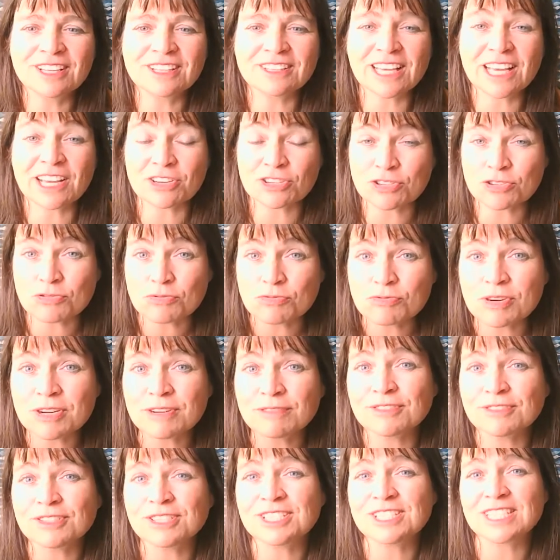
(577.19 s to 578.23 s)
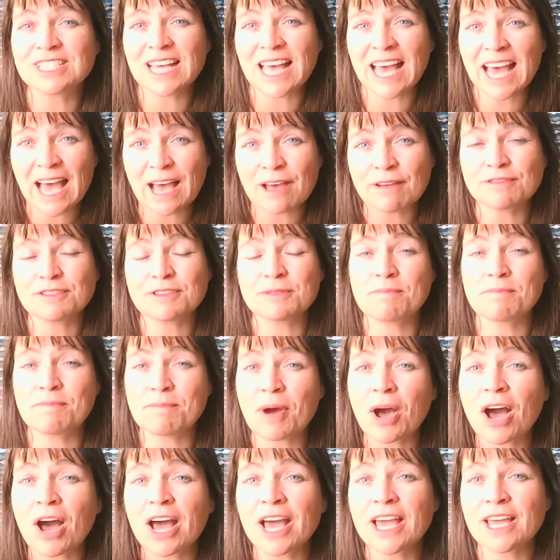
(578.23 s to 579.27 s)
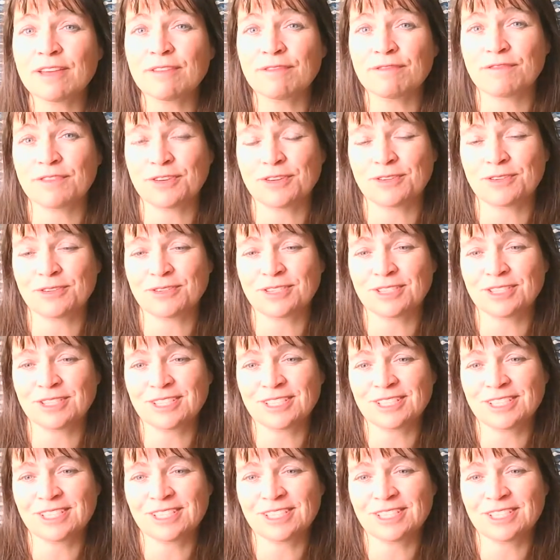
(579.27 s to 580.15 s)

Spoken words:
They are driven to have to buy food.